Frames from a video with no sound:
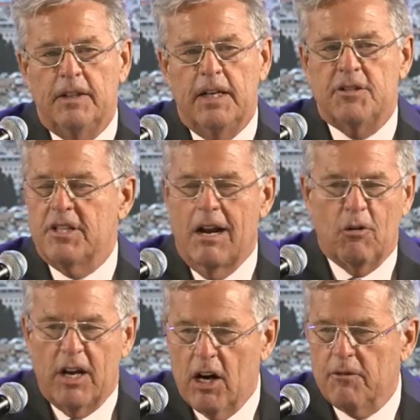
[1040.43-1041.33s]
and said, I
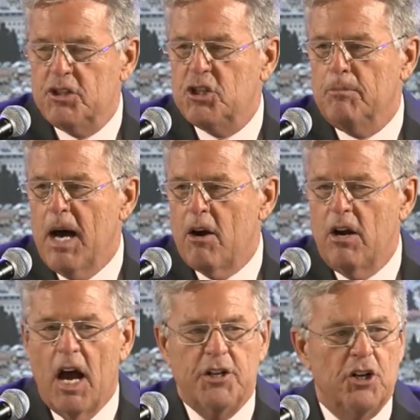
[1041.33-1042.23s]
don't care if it's Shabbat or
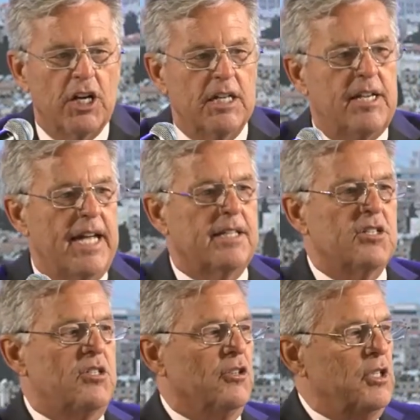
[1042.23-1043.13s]
not, you're going to take
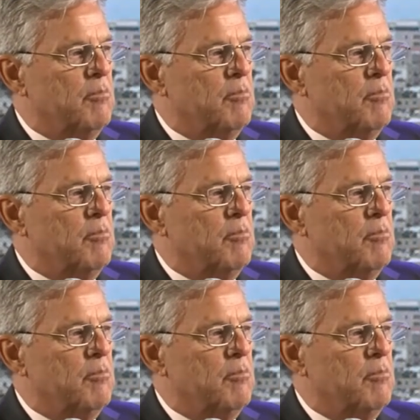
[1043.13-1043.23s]
this deal.